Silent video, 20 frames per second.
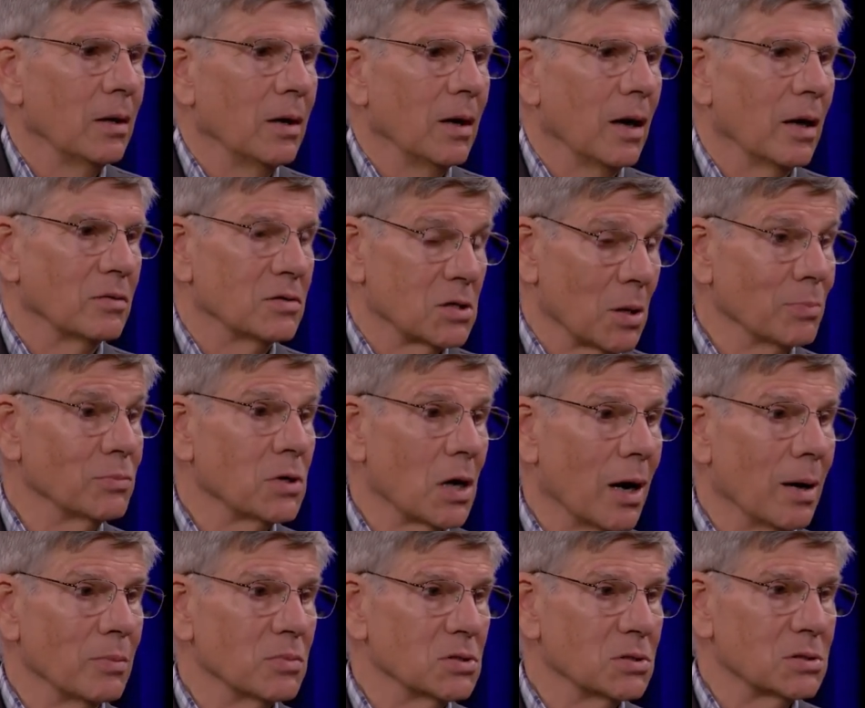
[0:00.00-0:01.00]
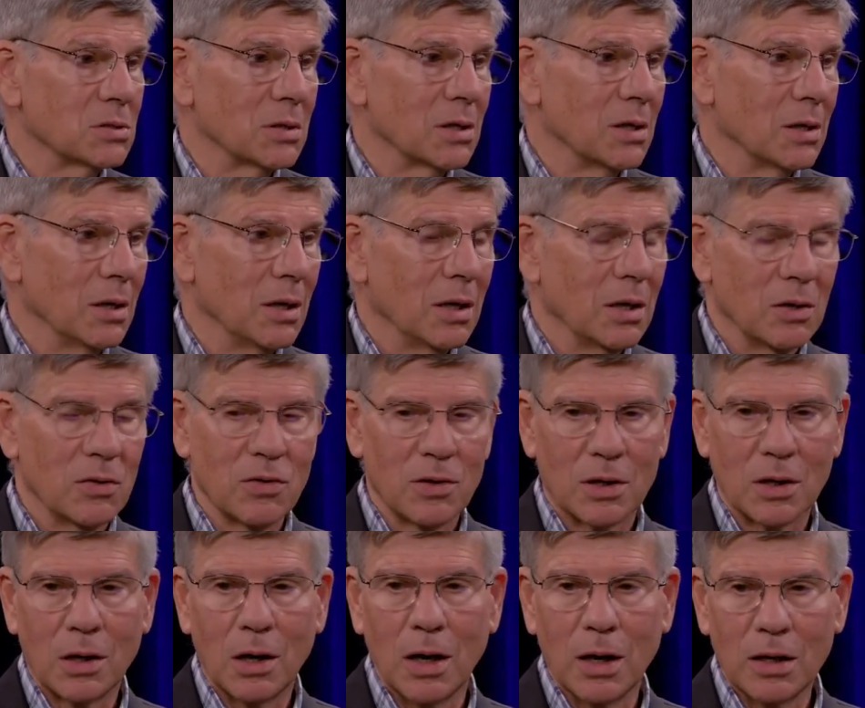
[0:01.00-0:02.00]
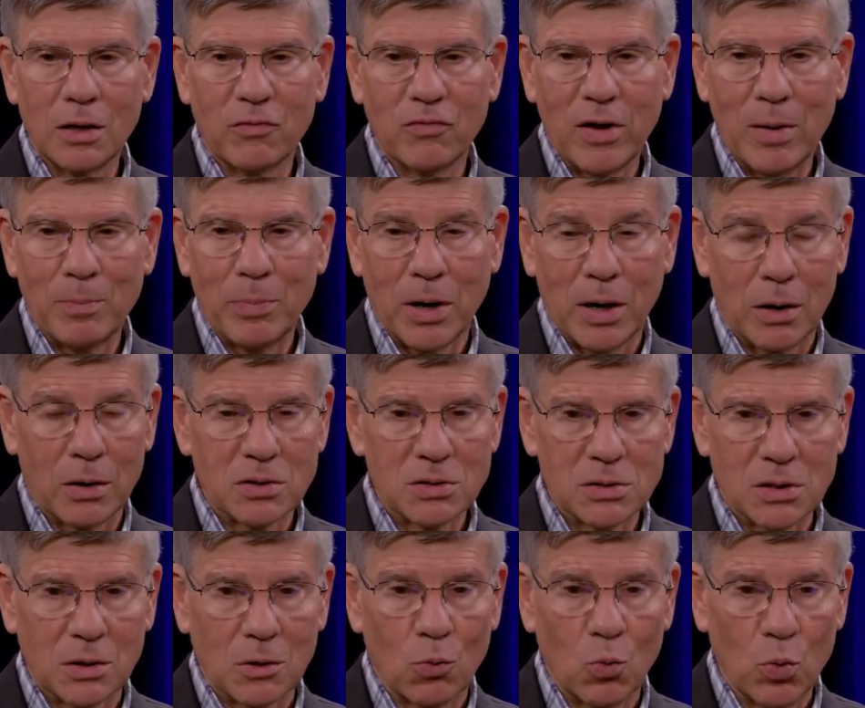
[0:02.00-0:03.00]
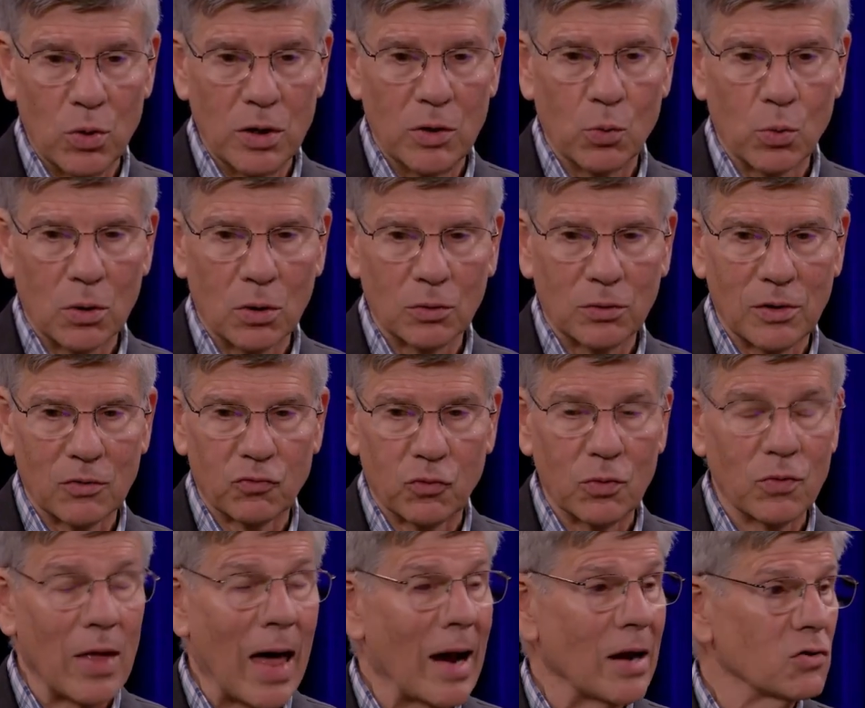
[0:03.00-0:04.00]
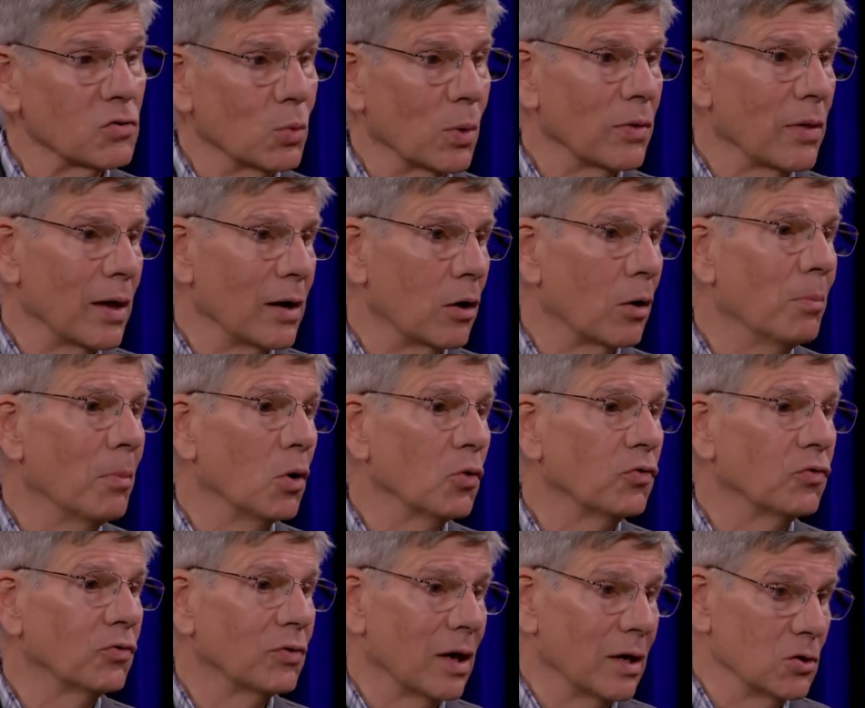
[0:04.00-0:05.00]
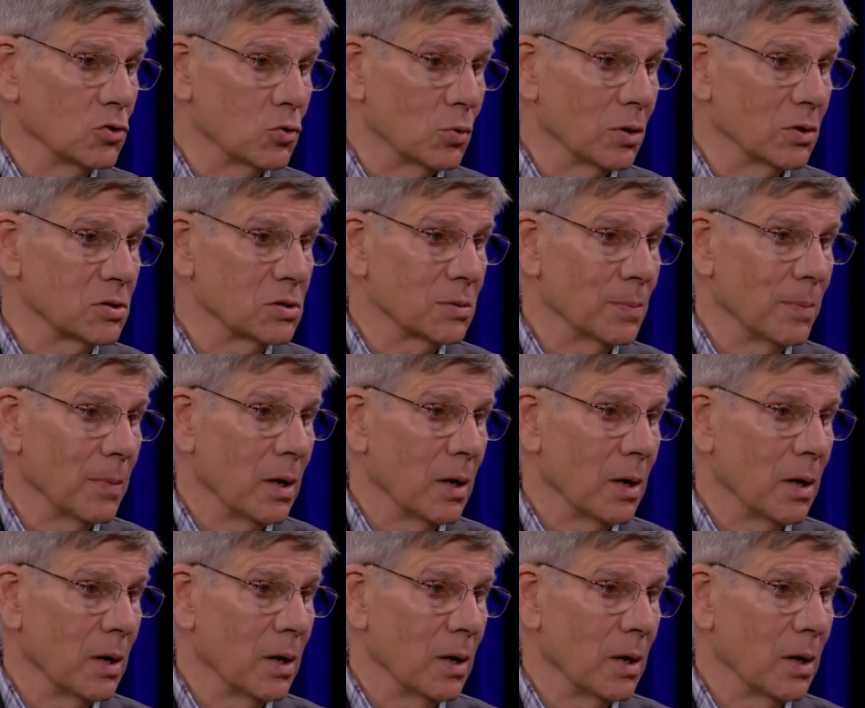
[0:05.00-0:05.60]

And sometimes in the decline of empires in world history, that is when they are most dangerous.